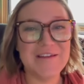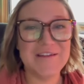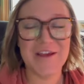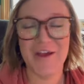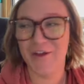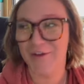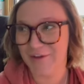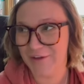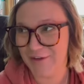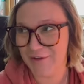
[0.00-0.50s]

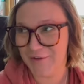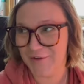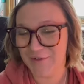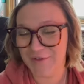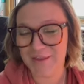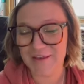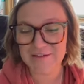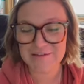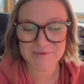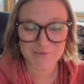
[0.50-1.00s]
tell you,
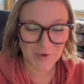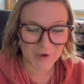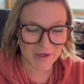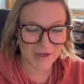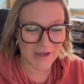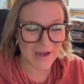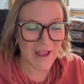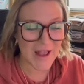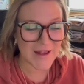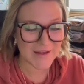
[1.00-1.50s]
this
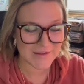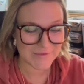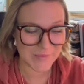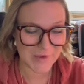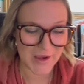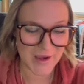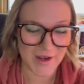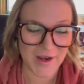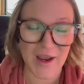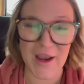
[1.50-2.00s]
morning has
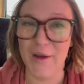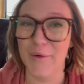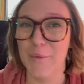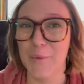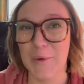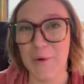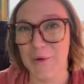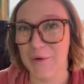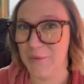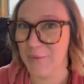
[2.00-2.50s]
been a
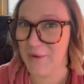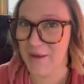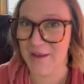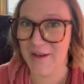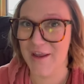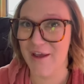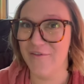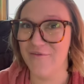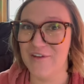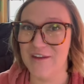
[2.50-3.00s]

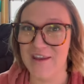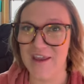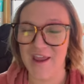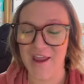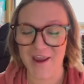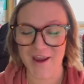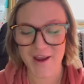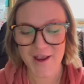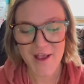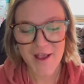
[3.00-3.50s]
whirlwind of a
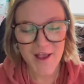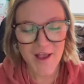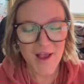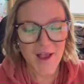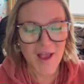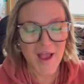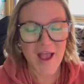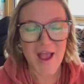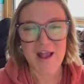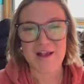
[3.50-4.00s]
day.
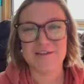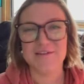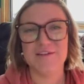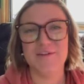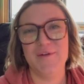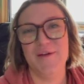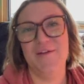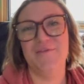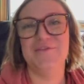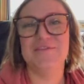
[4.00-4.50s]
As
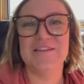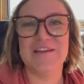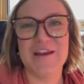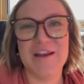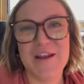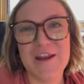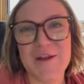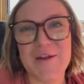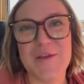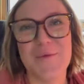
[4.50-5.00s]
you have
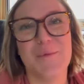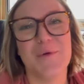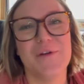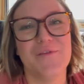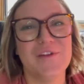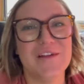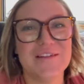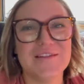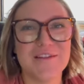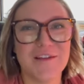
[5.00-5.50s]
seen in the
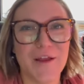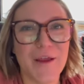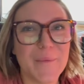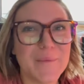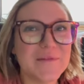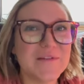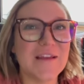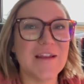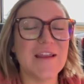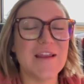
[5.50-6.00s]
previous
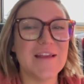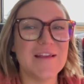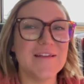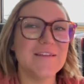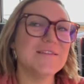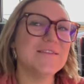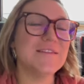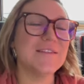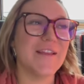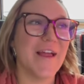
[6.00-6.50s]
clips, it
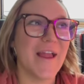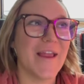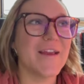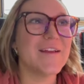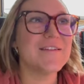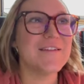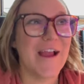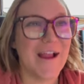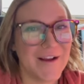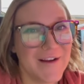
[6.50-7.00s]
is like
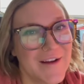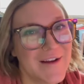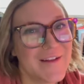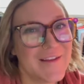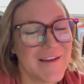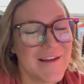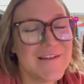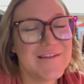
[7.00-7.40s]
technically